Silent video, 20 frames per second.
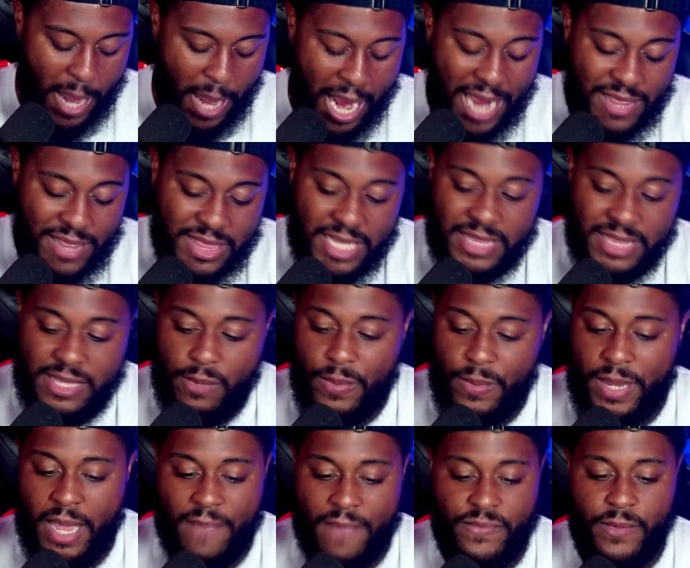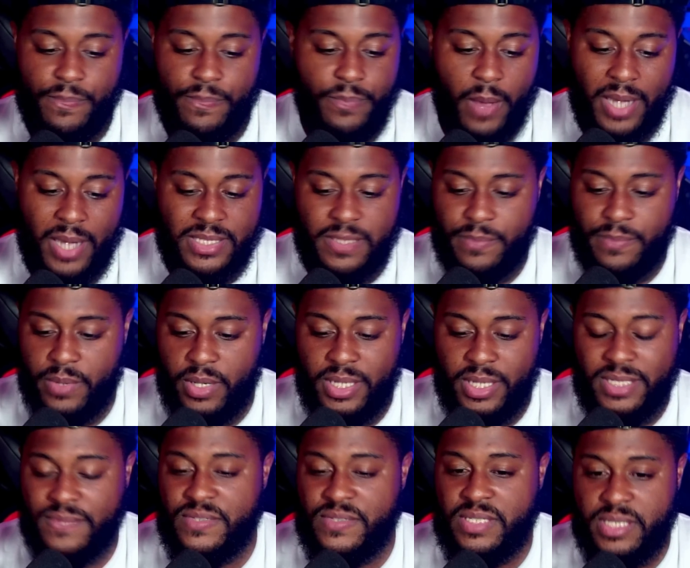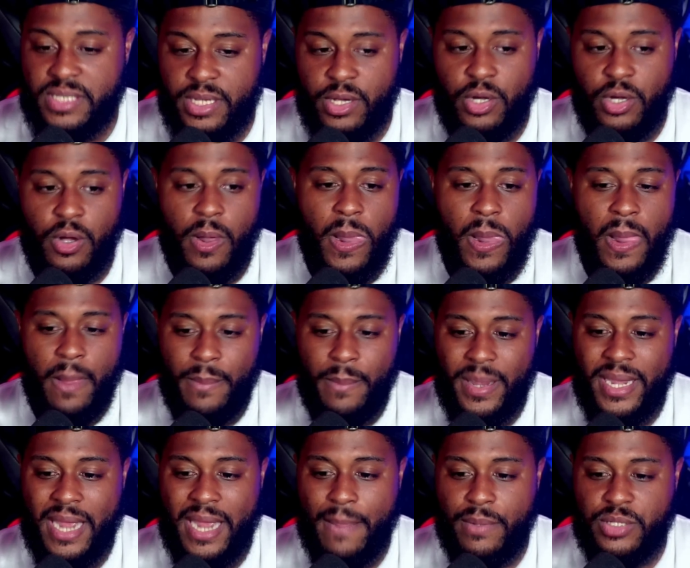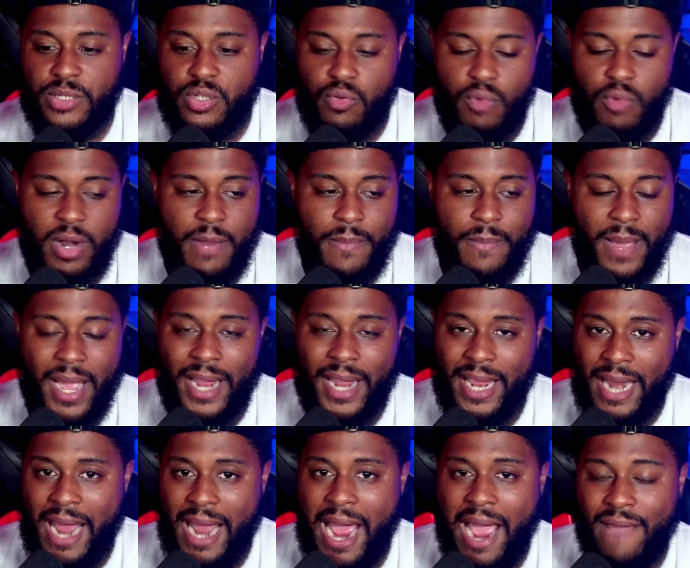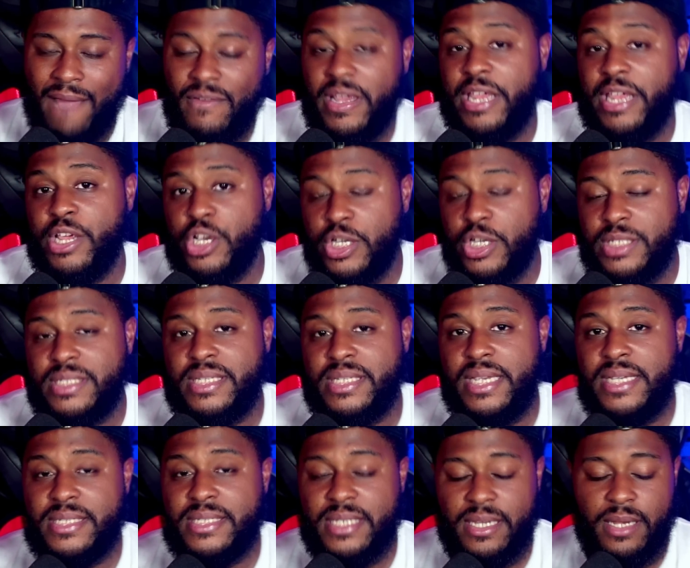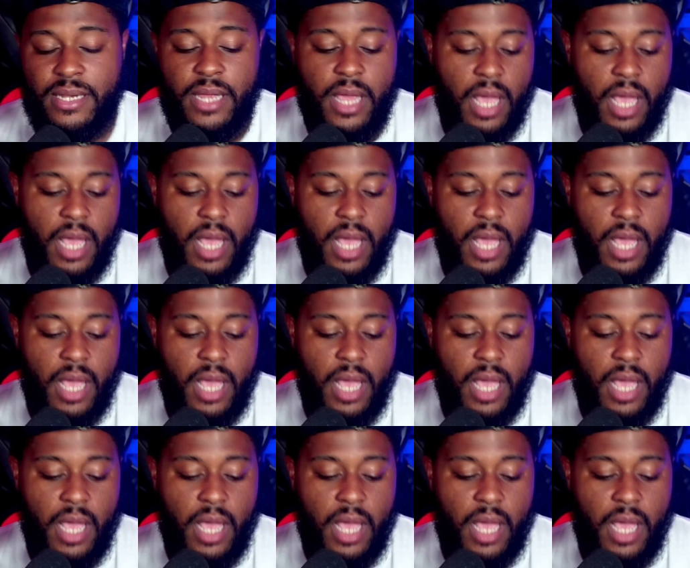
I think that we have the possibilities of still being able to run it back and have a good season